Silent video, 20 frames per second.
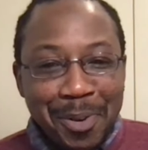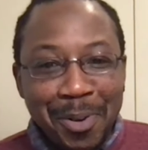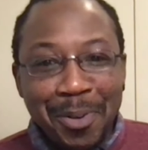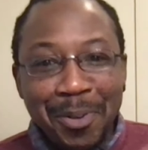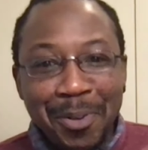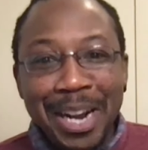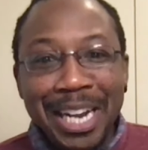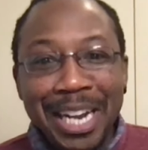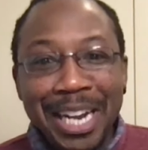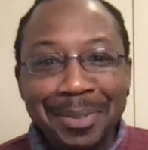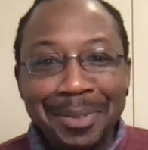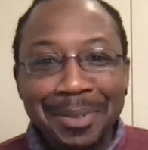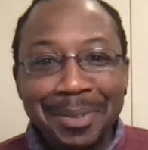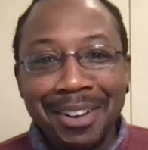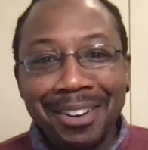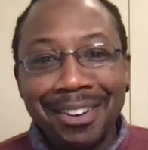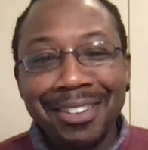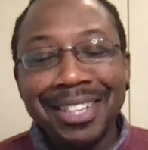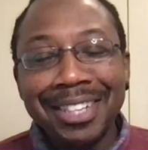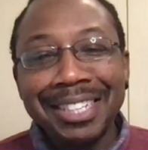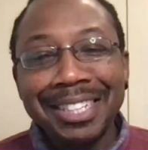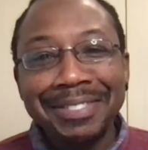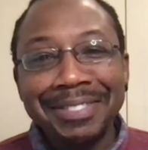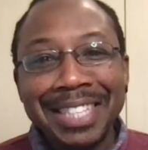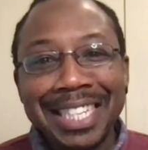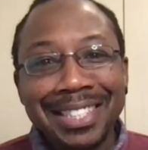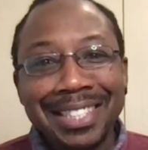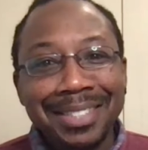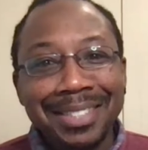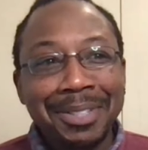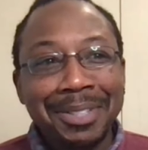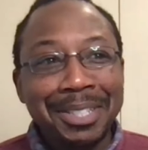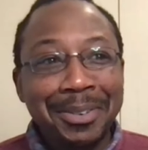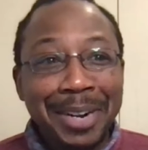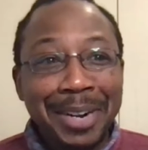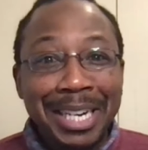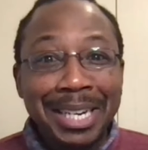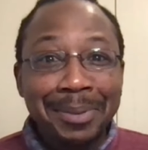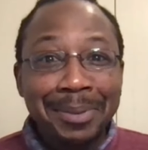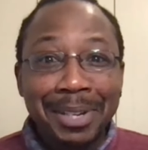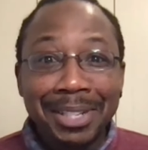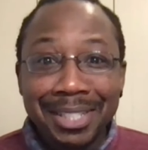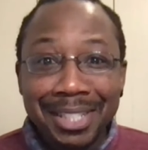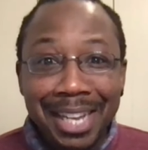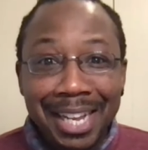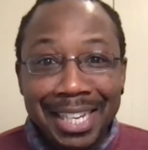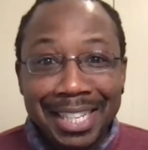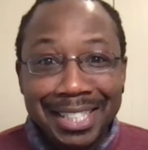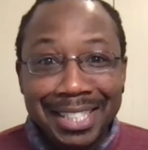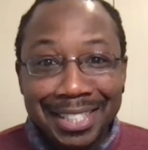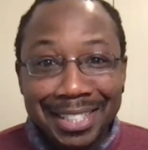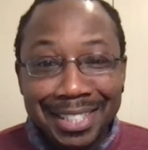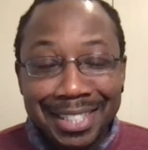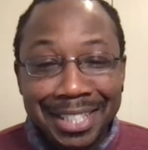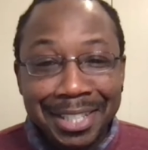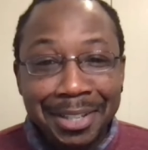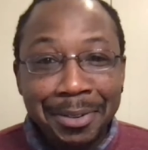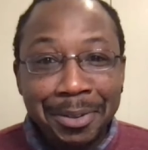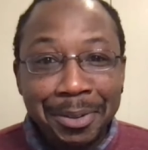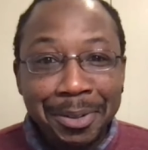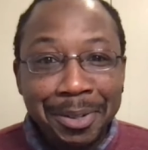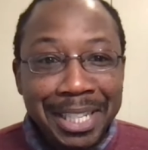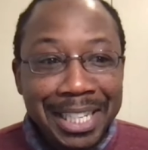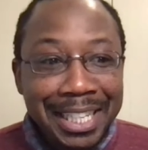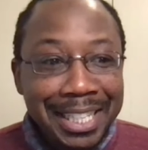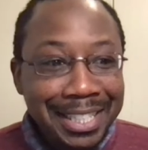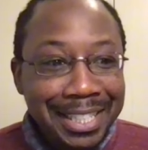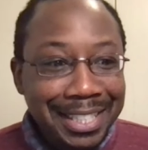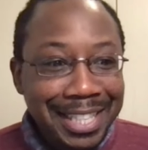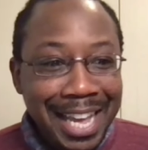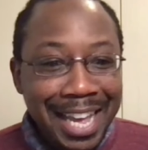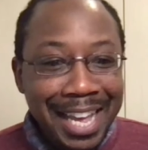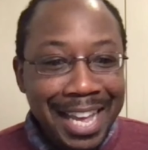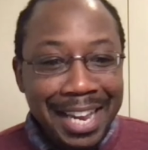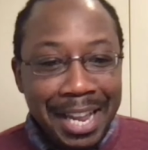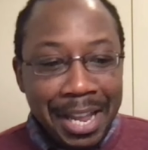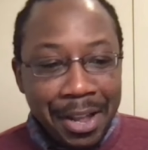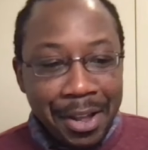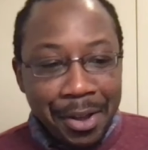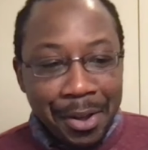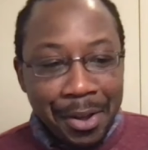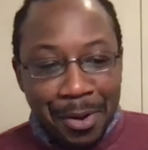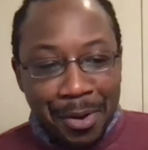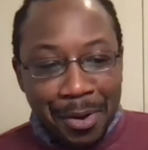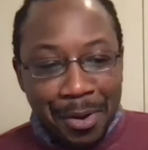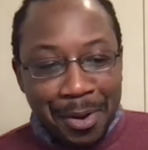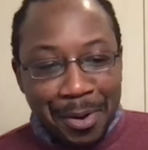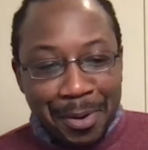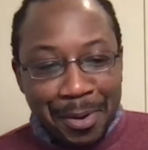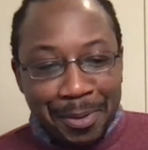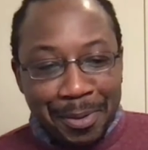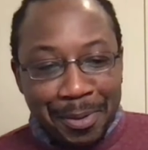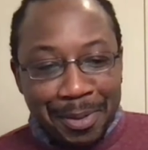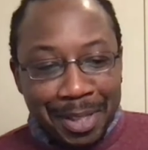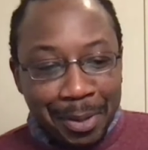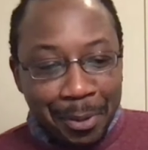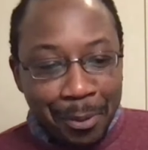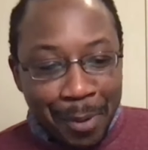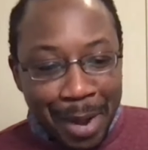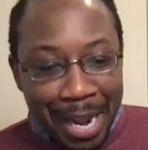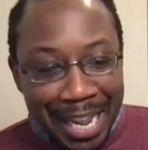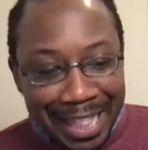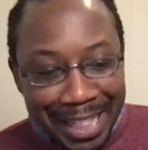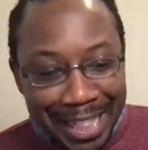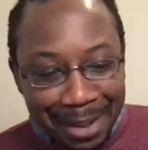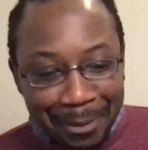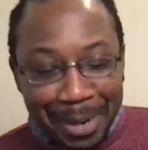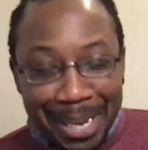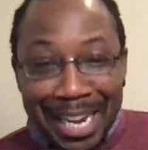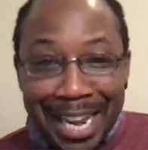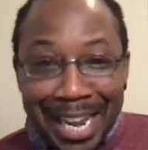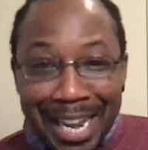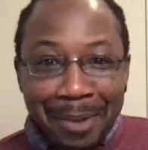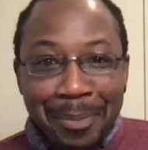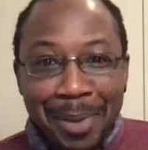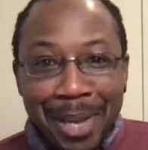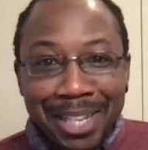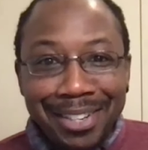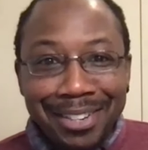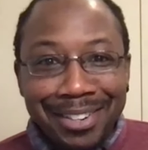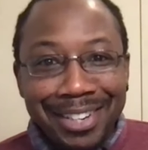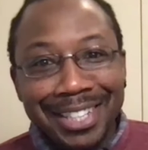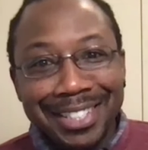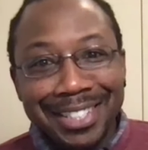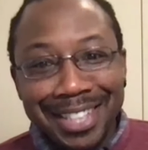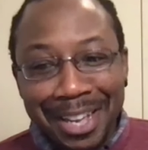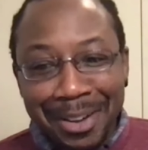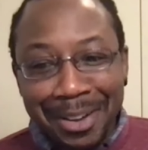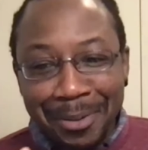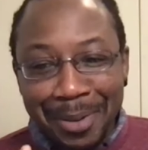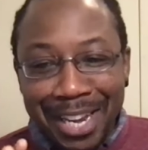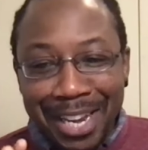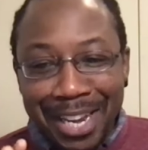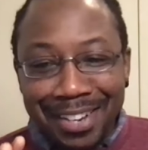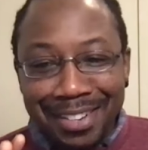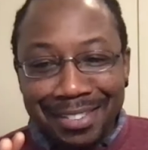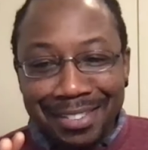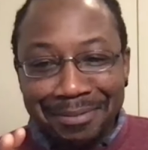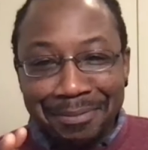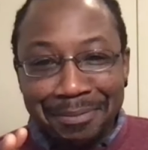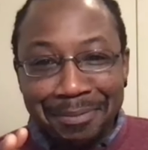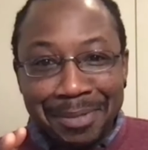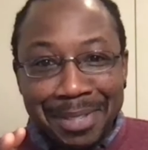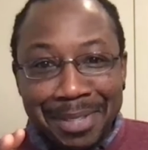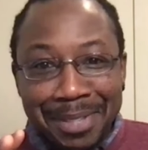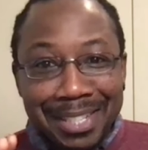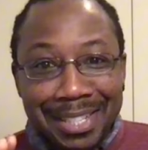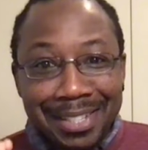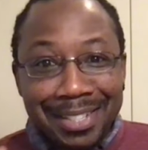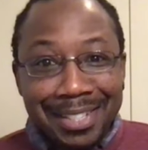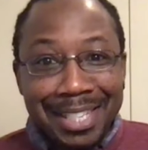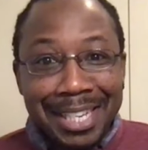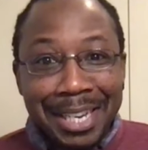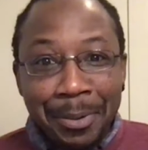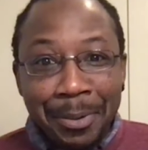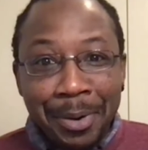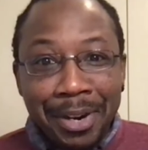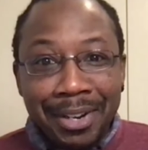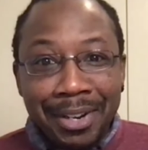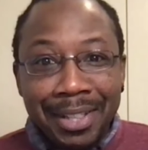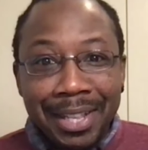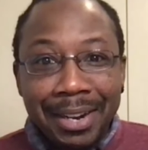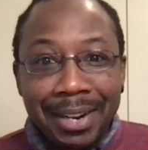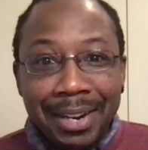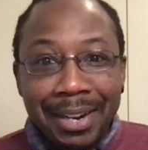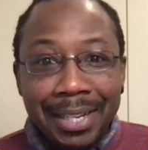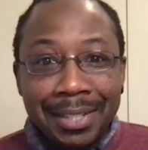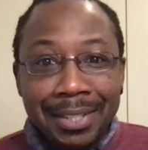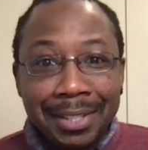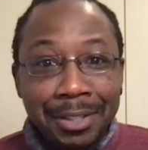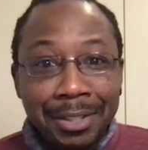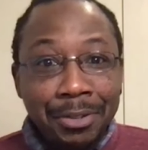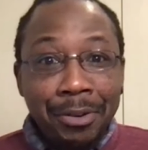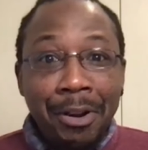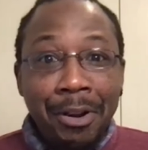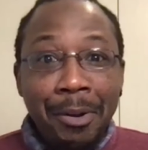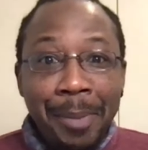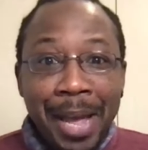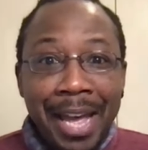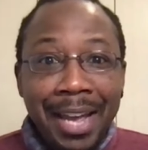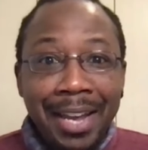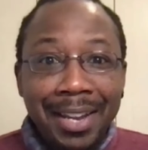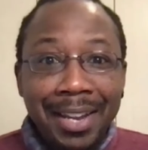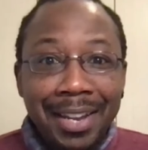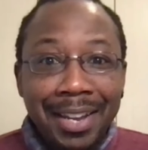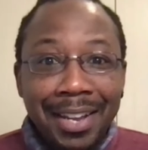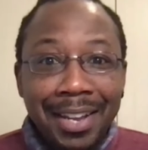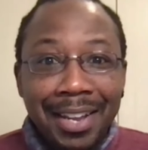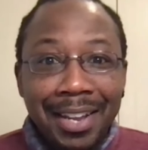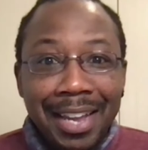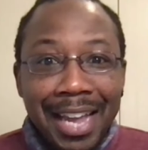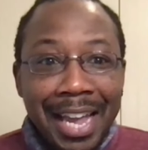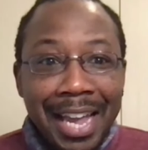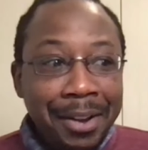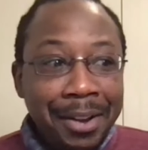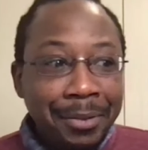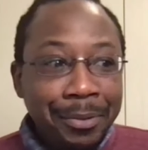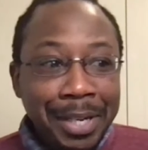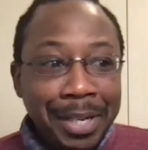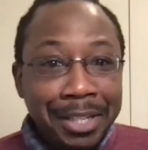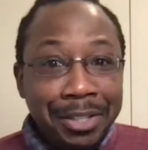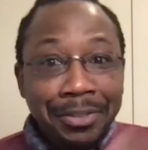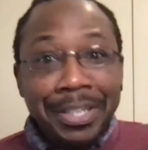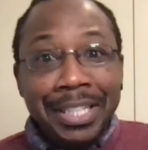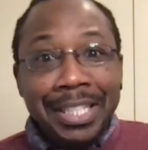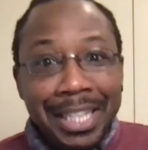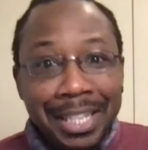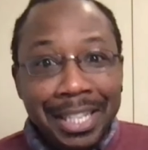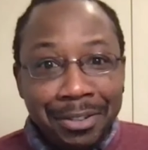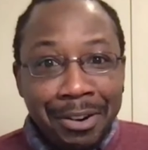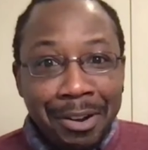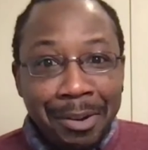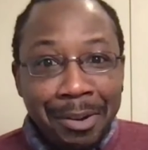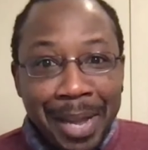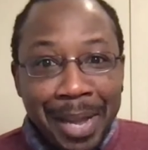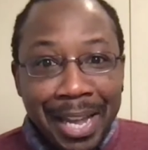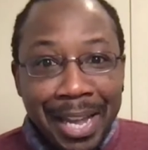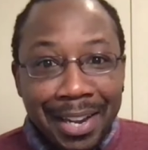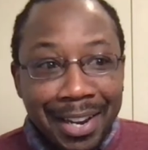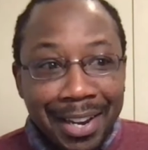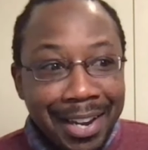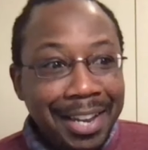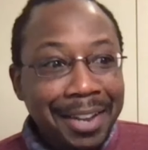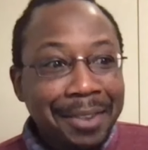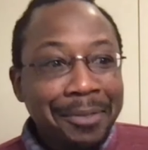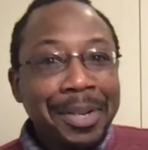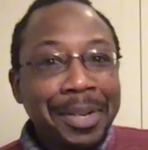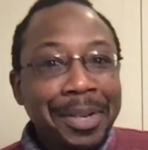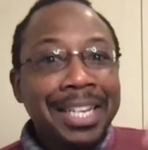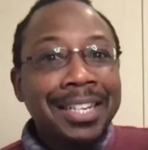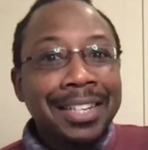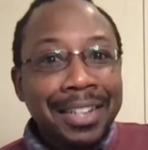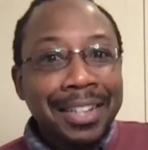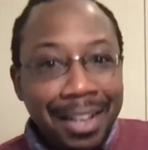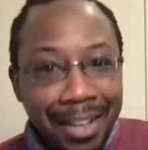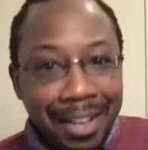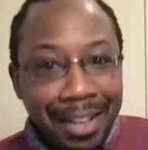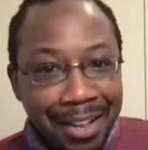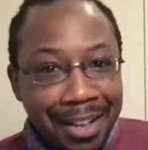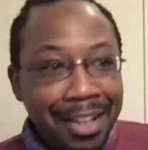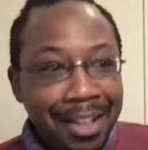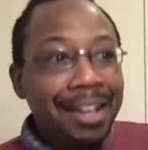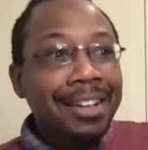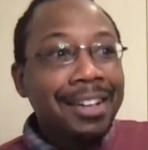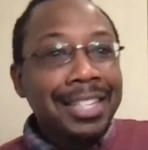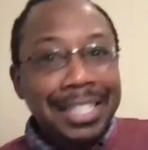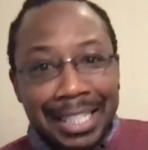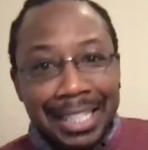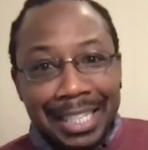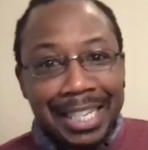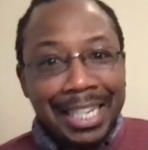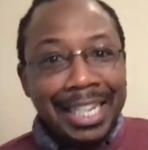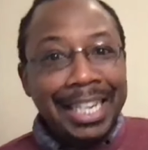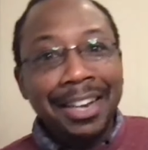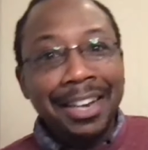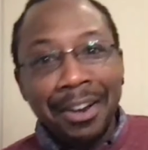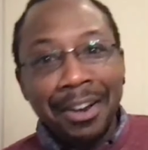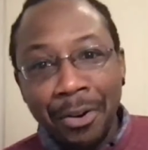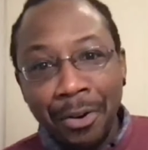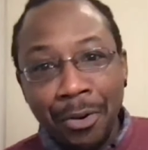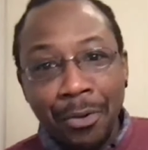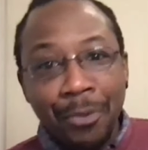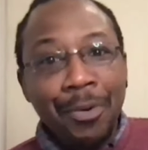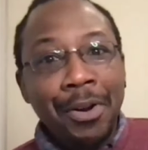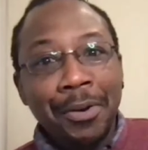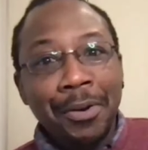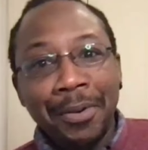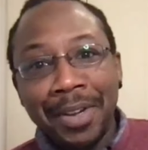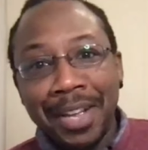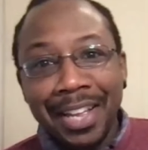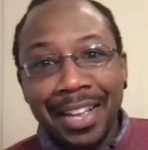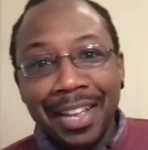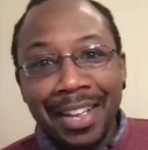great about all of this, and what's great about science in general, is that the way that we get better is that we see where there is a drawback and we address that drawback, and we constantly grow.